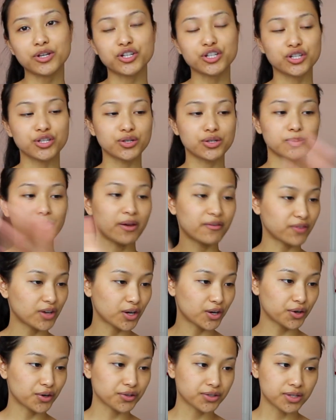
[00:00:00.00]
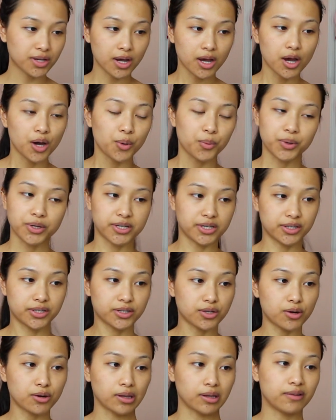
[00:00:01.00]
I'll just use my fingers, which
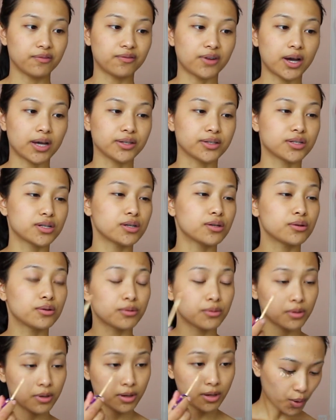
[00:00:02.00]
is totally fine too.